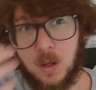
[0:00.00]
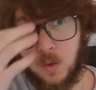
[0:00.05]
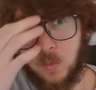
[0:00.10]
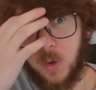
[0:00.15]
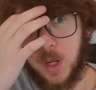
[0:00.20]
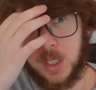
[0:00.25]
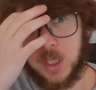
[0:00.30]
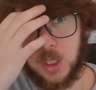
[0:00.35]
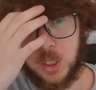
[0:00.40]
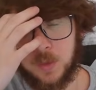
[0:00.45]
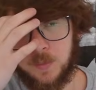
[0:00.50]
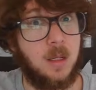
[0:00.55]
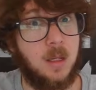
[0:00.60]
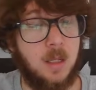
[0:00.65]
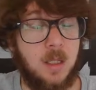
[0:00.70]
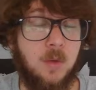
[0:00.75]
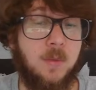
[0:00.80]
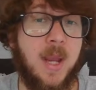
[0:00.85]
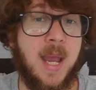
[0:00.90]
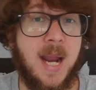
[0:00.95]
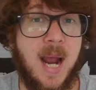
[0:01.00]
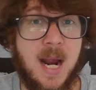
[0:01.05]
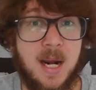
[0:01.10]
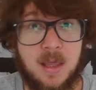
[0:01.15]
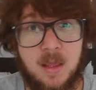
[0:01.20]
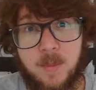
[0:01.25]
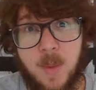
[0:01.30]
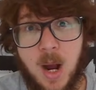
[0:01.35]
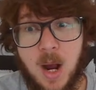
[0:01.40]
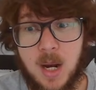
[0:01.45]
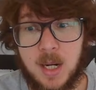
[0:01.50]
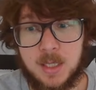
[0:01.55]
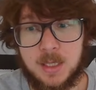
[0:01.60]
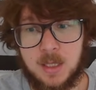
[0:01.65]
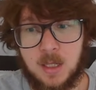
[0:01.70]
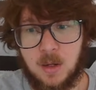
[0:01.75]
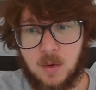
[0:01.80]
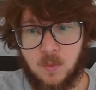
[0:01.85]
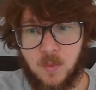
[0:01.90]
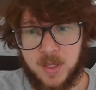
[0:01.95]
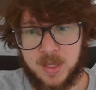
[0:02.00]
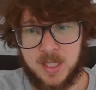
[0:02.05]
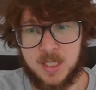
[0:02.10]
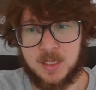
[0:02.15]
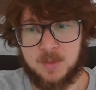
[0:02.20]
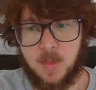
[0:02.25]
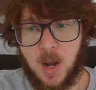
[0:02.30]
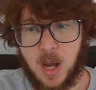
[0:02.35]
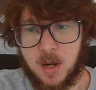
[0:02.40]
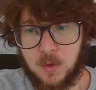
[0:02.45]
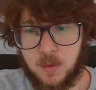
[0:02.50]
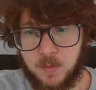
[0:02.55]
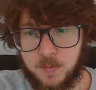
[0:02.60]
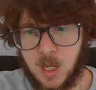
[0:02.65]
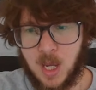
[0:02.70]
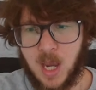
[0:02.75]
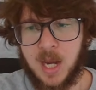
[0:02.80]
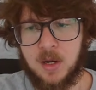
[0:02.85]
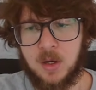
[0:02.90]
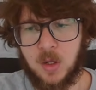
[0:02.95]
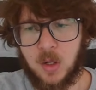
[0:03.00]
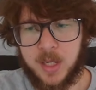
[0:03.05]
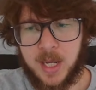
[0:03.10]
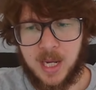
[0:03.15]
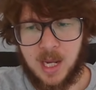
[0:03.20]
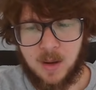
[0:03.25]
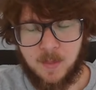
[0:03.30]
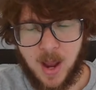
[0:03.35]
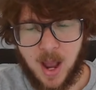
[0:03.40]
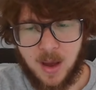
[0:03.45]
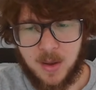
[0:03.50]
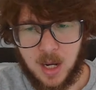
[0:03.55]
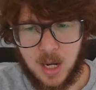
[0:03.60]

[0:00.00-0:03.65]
which you get out of the box with this model. And you're looking at about